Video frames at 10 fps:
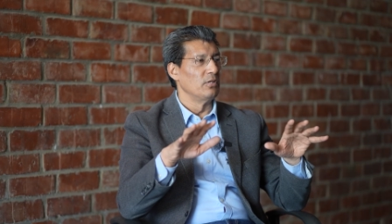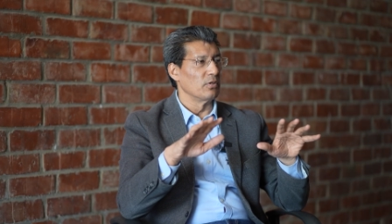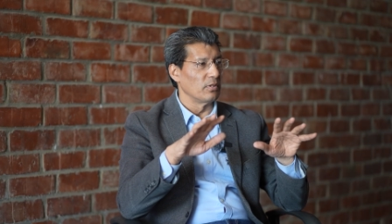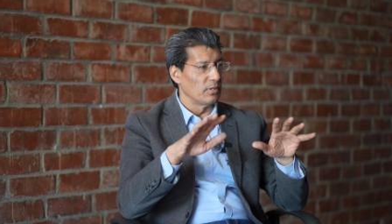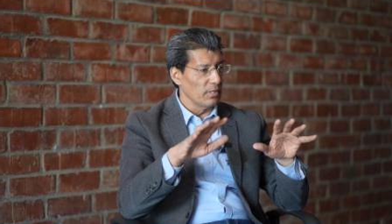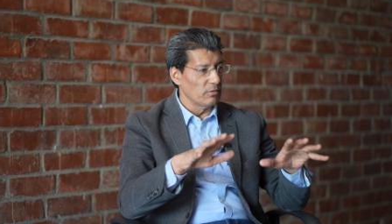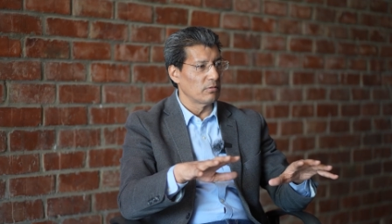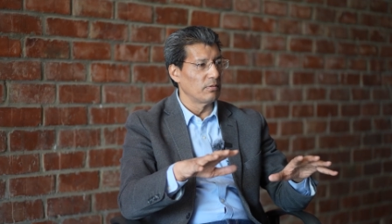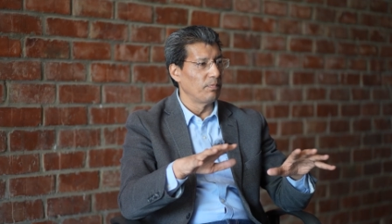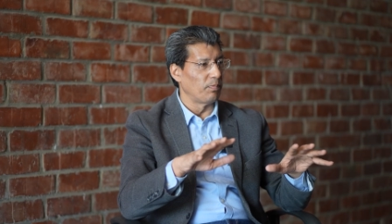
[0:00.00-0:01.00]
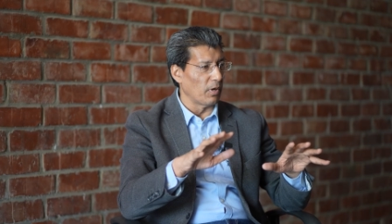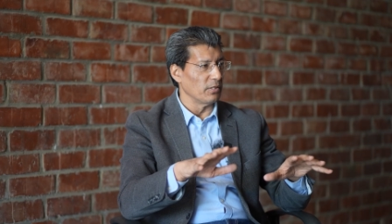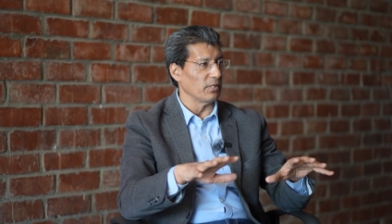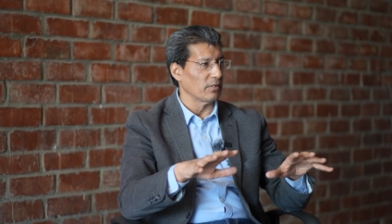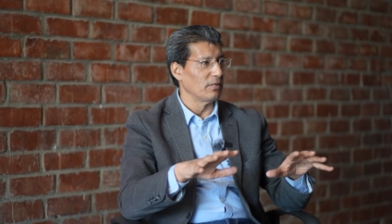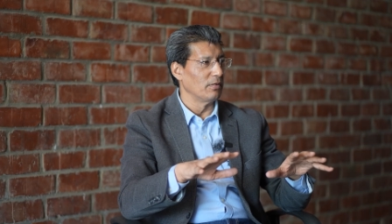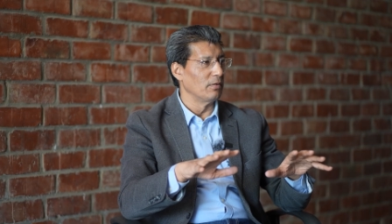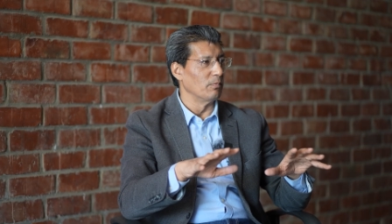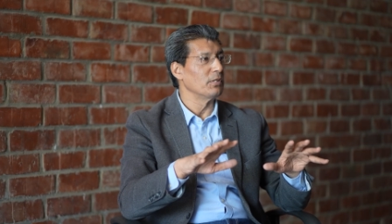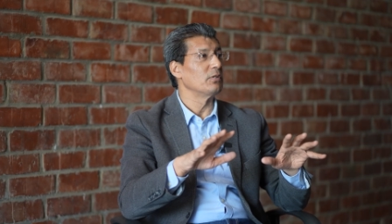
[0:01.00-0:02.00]
So this project,
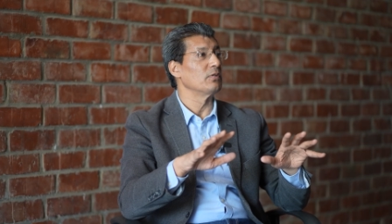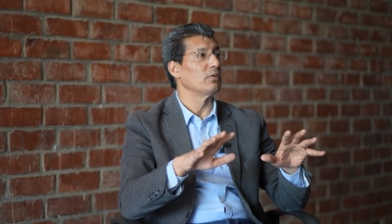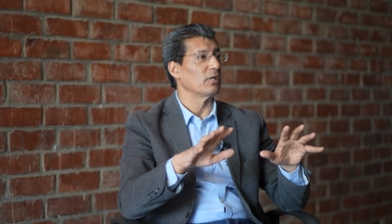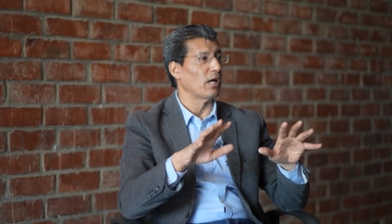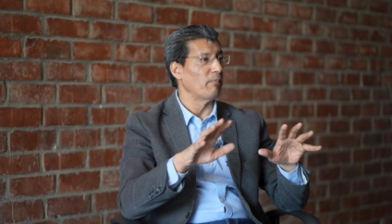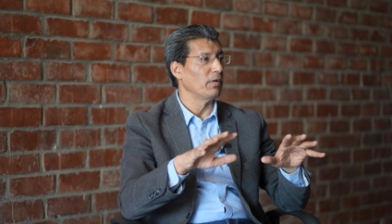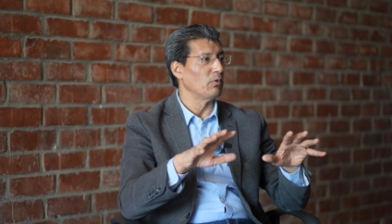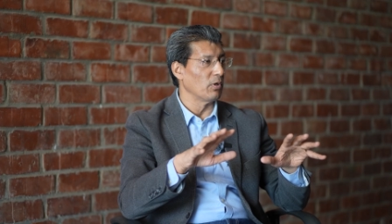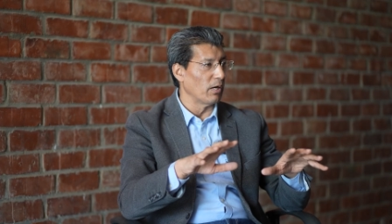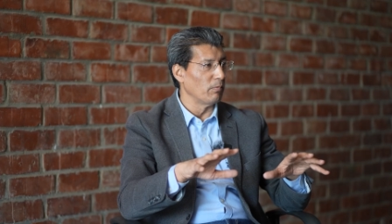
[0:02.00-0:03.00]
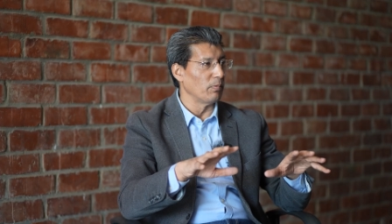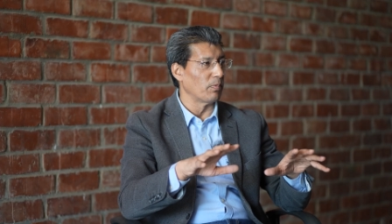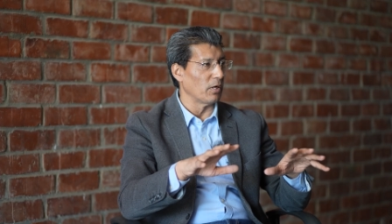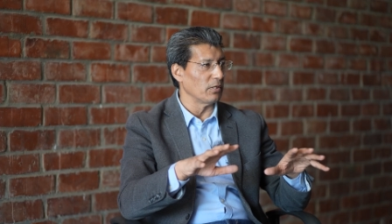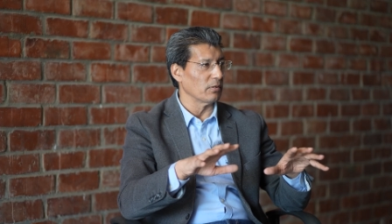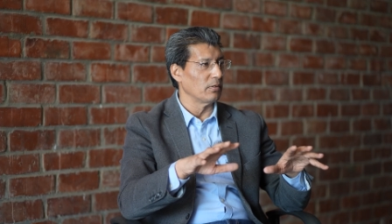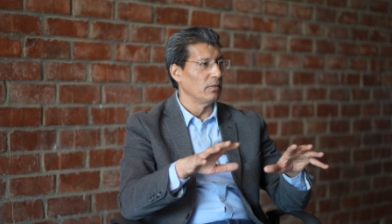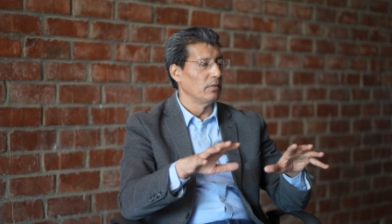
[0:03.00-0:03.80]
which is the government-to-government project,